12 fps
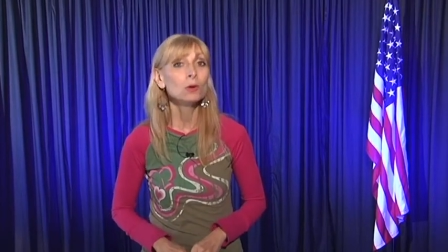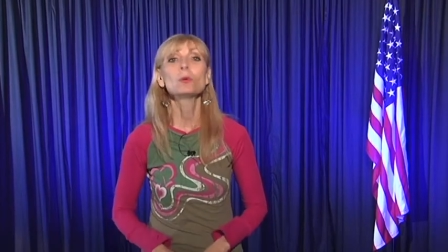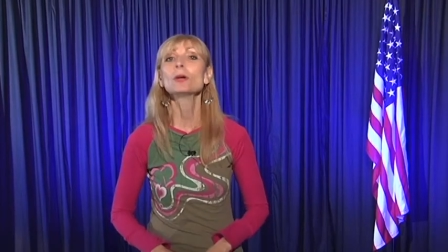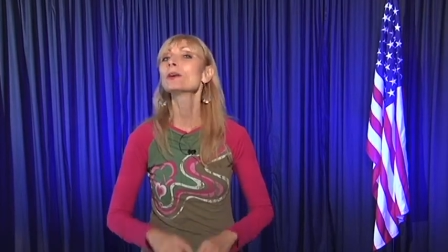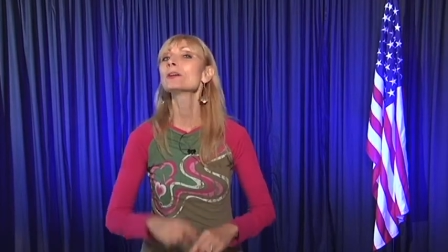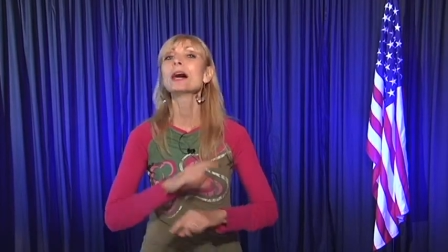
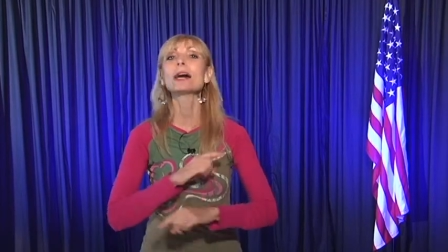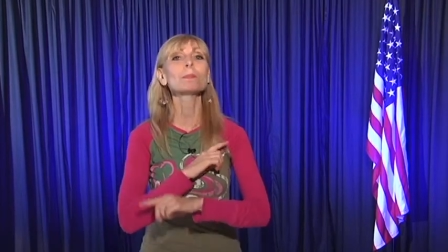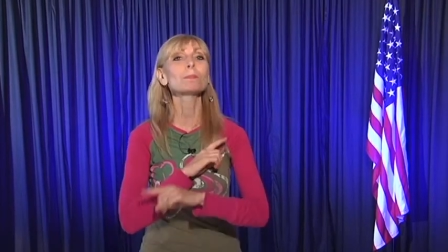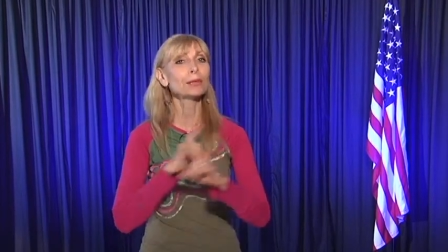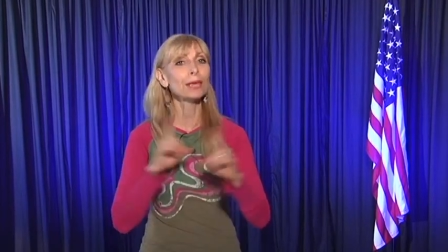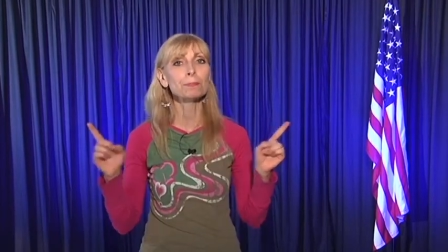We are not
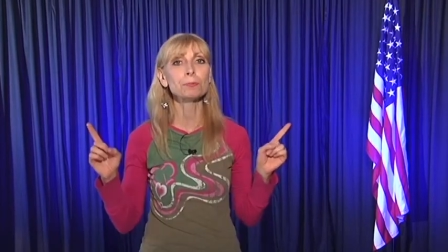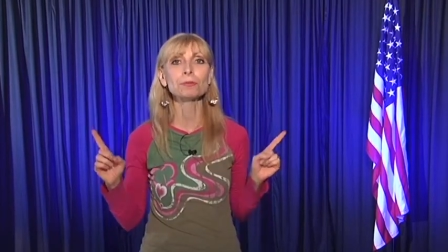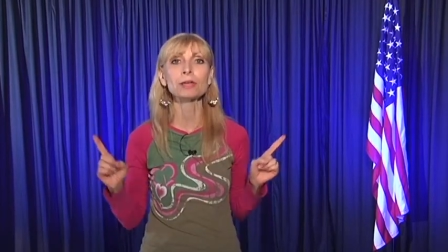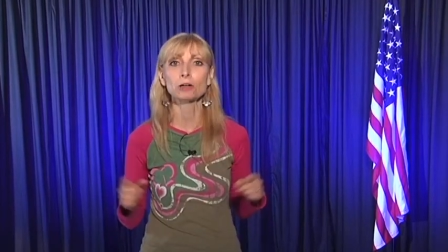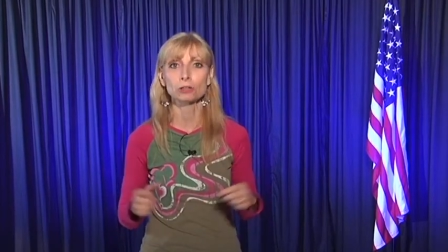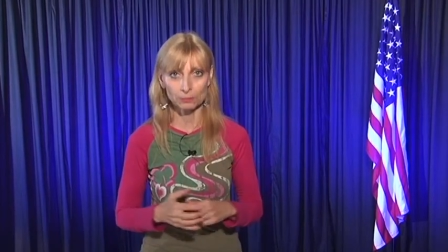a people
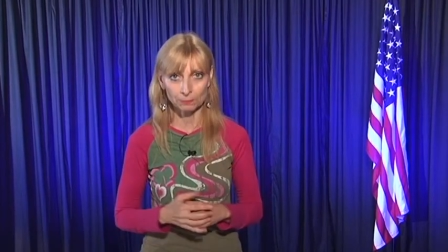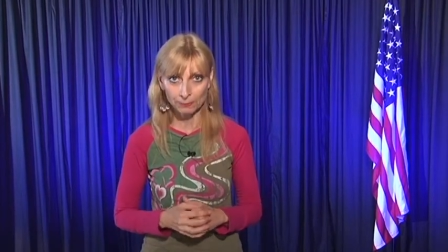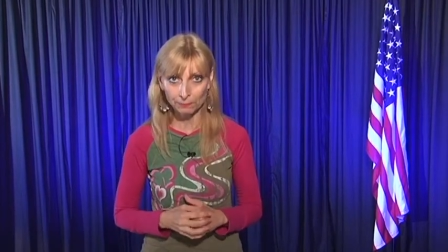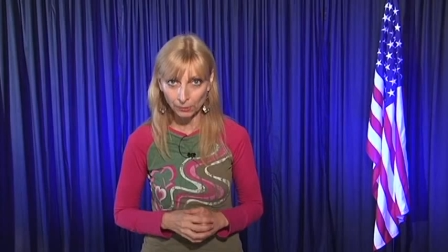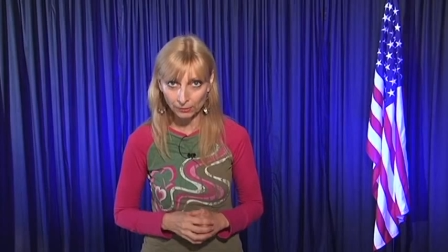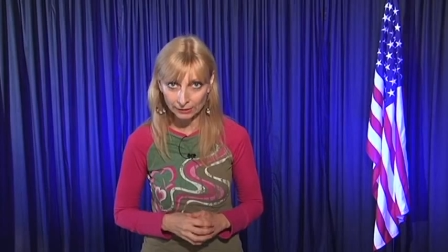that are to
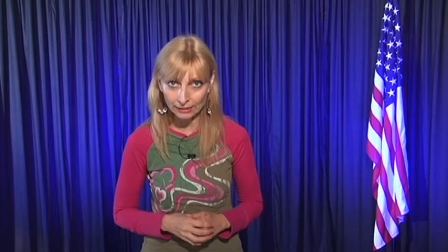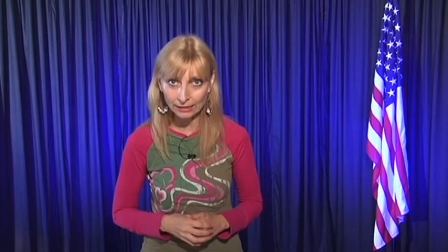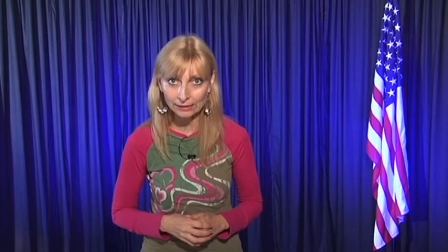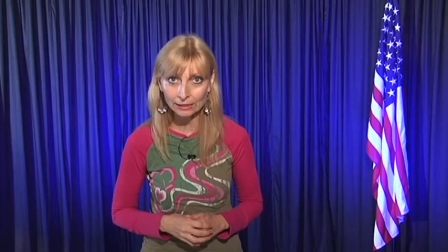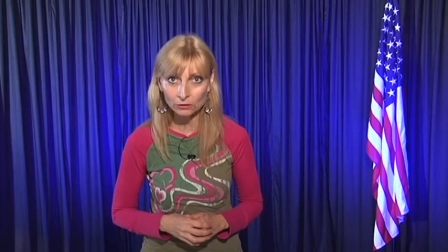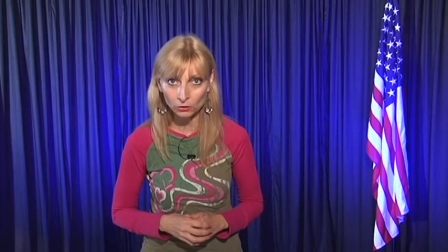be
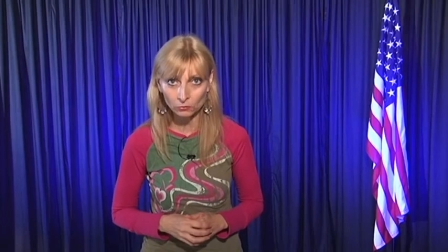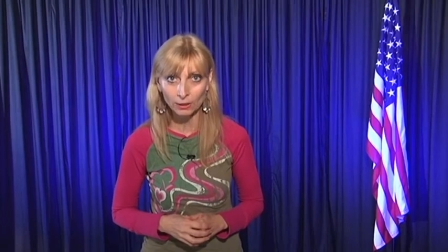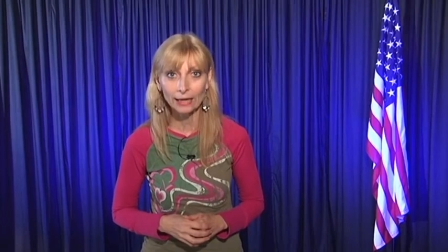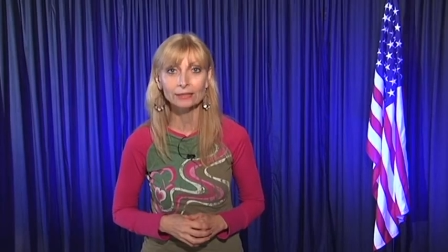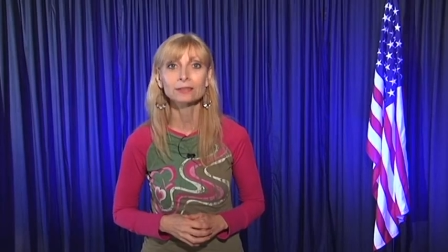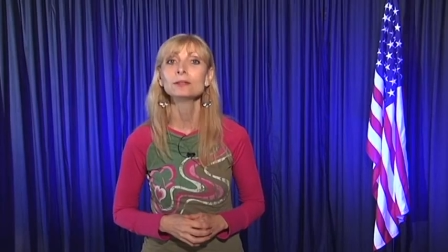politically
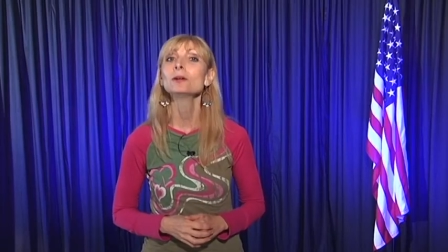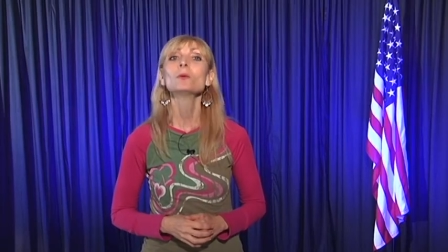correct.